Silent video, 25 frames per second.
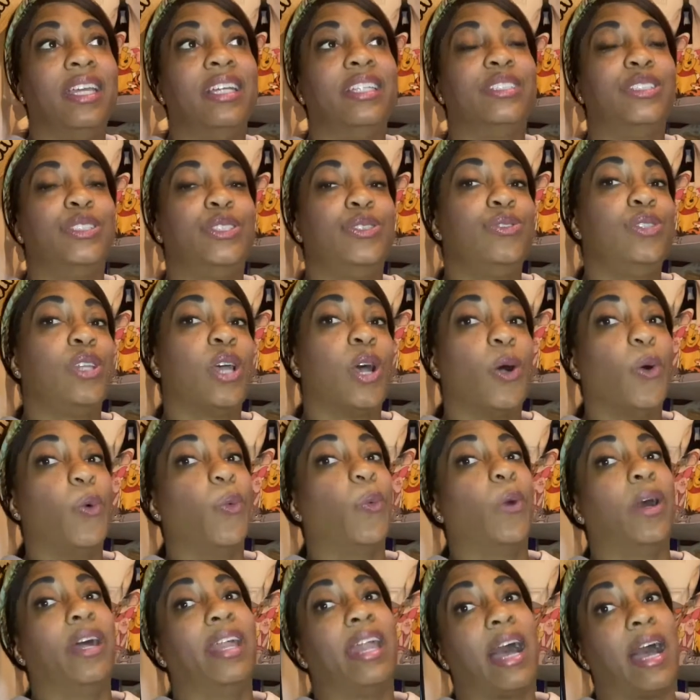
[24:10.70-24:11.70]
to know
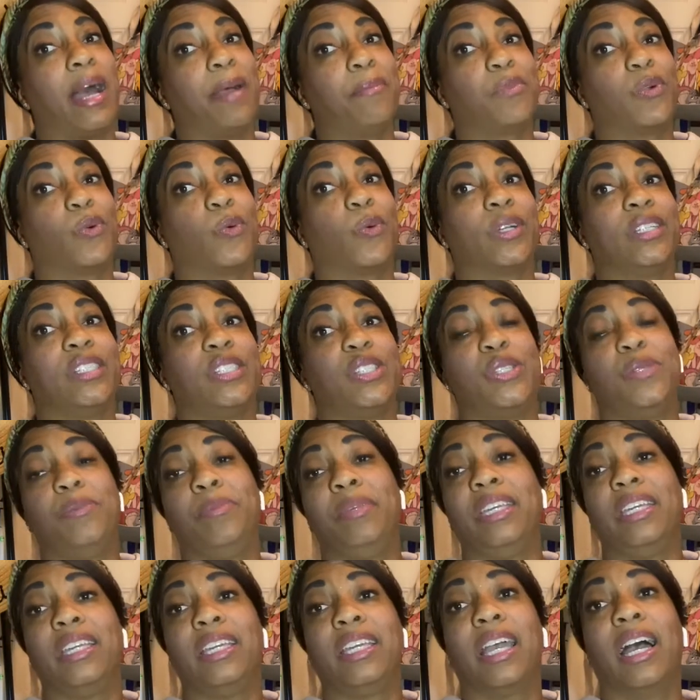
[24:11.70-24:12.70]
what I'm going to
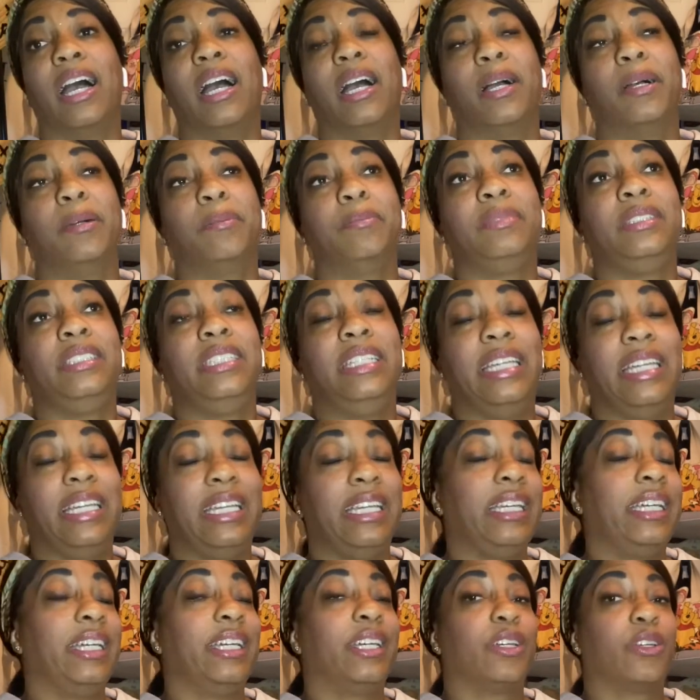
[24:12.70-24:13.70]
be um,
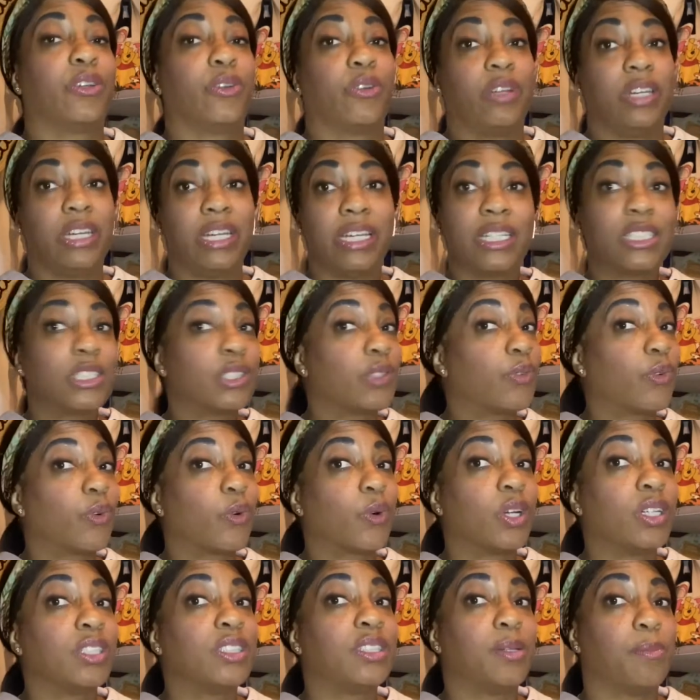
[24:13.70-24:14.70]
getting ingredients
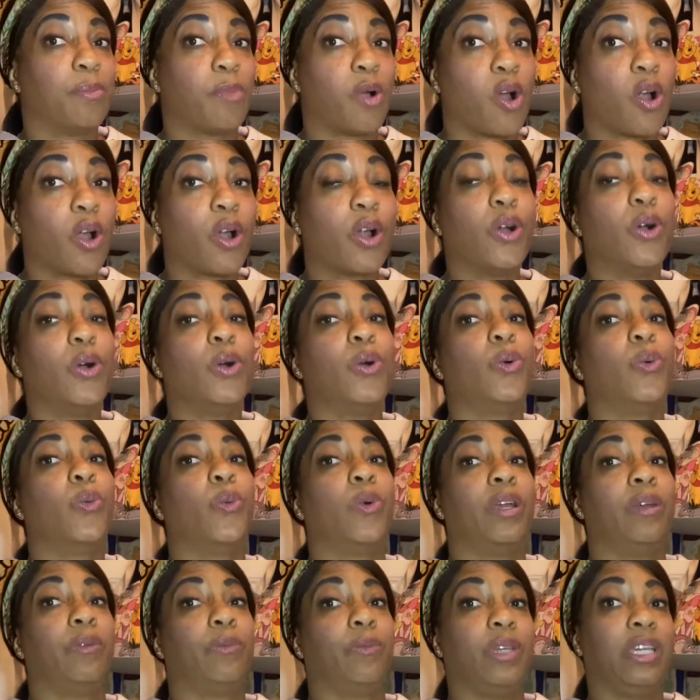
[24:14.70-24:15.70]
for tomorrow
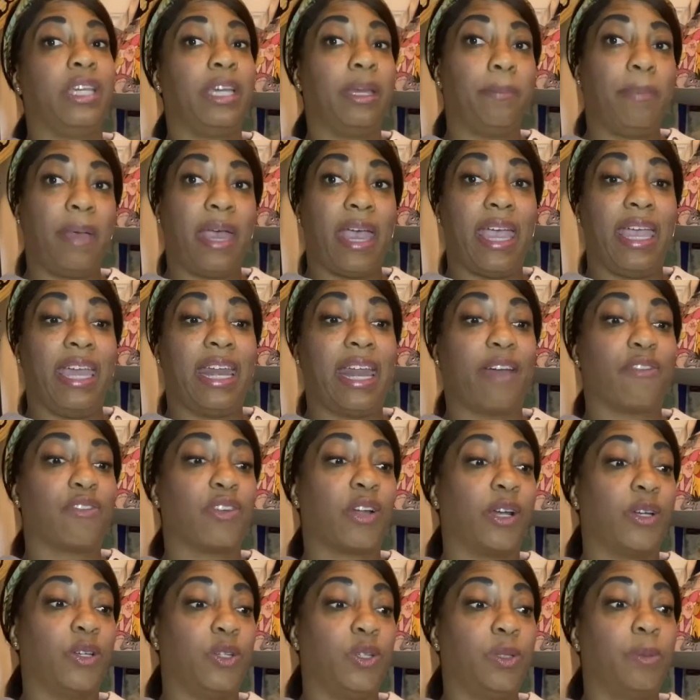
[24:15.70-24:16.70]
when we get paid. After
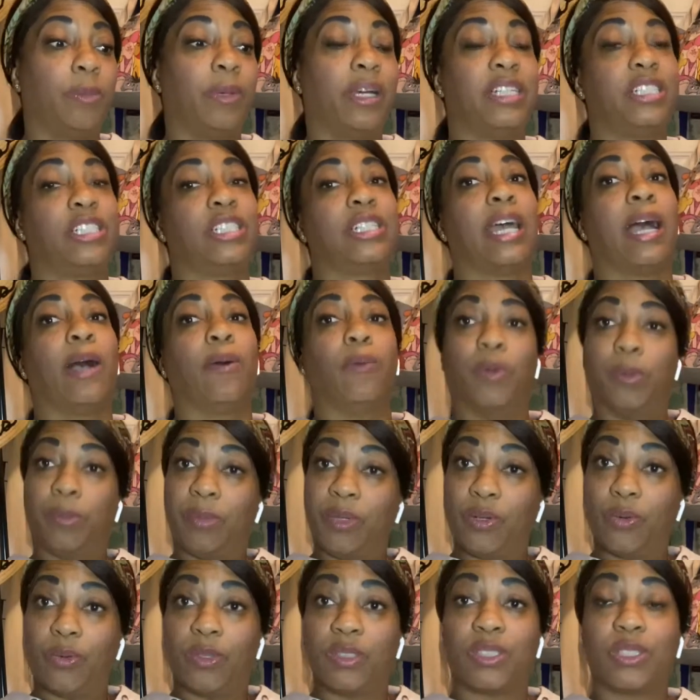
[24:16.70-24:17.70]
I do the budget, I will be
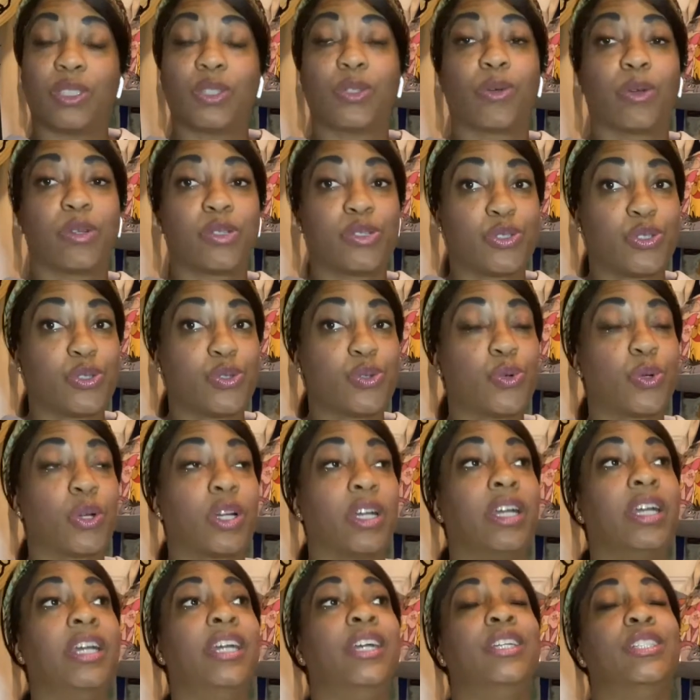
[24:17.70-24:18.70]
going to the grocery store
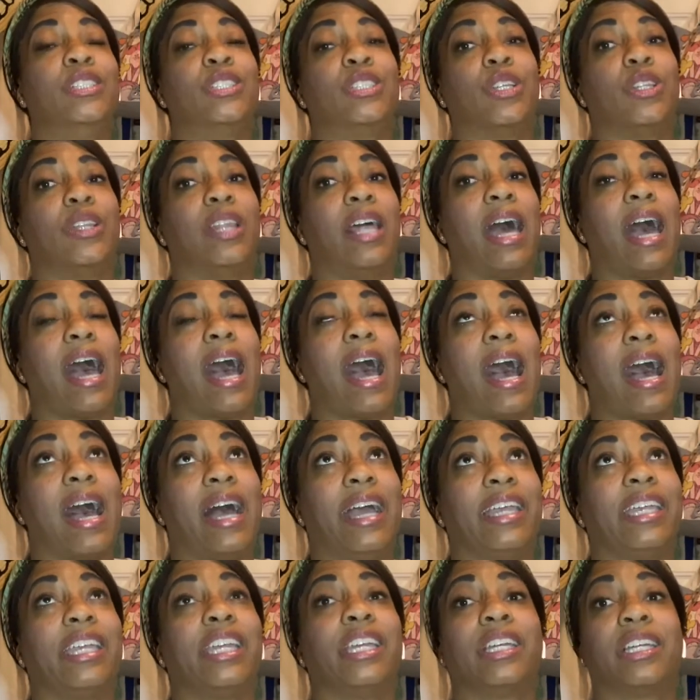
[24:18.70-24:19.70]
so that I
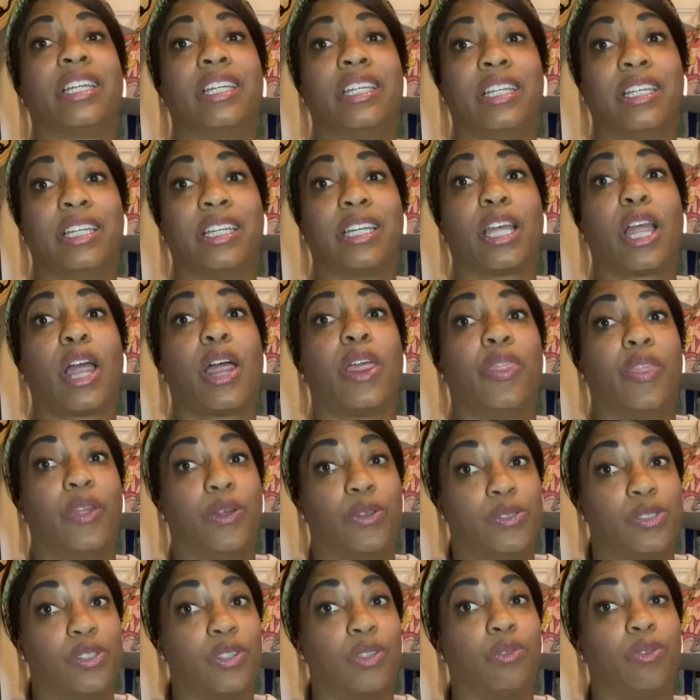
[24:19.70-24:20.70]
can cook
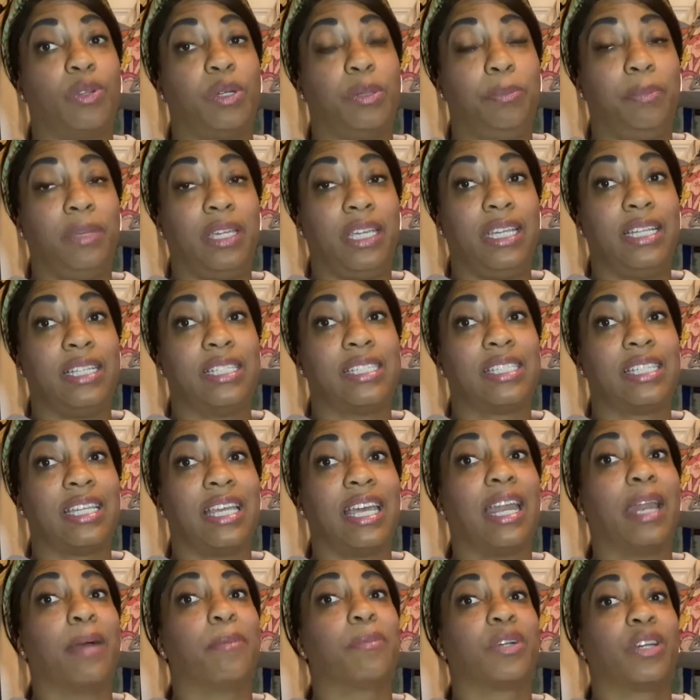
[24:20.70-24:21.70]
those three meats.
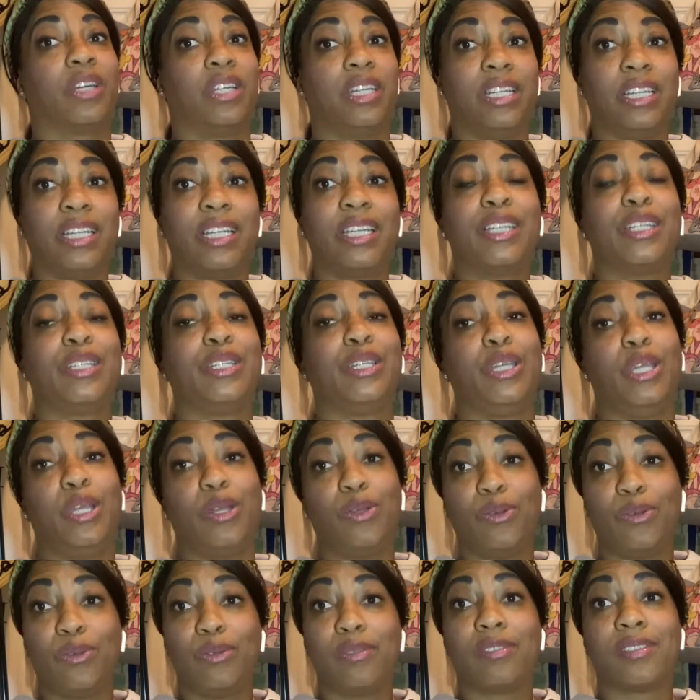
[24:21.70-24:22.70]
And I'm going to
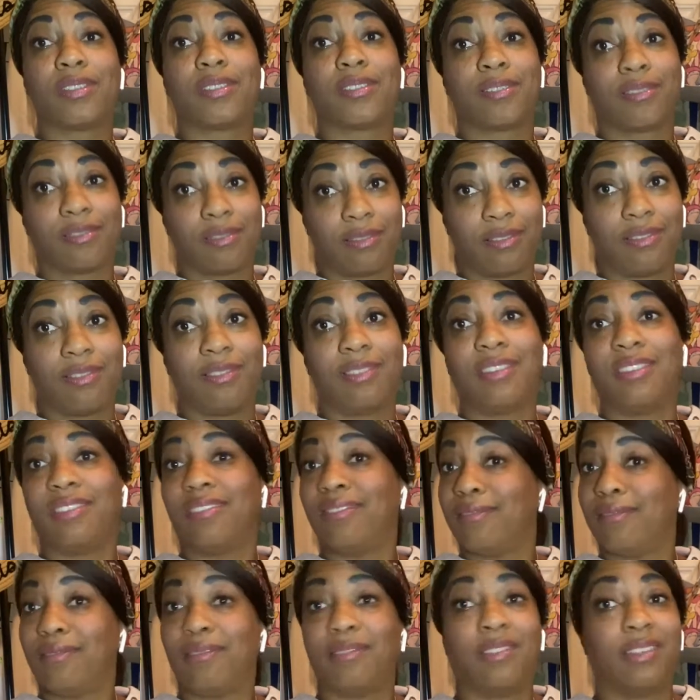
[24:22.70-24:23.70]
use
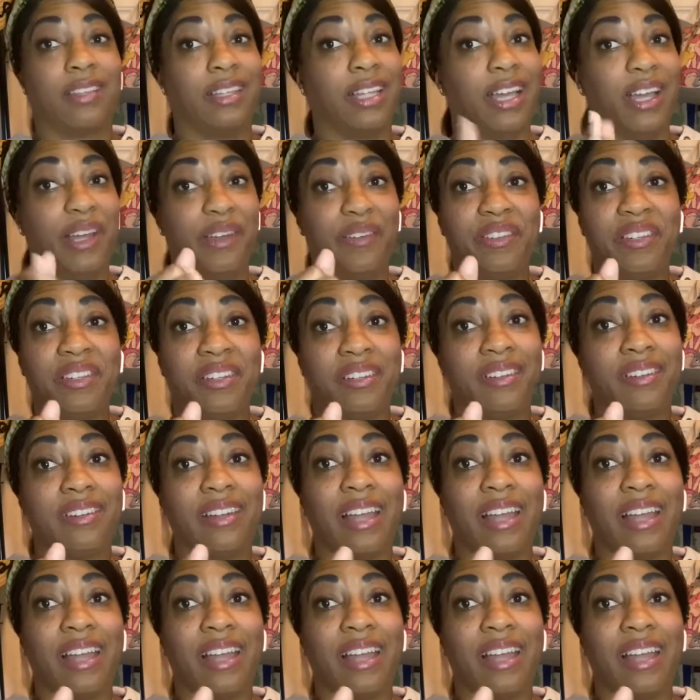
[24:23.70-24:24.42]
the oven.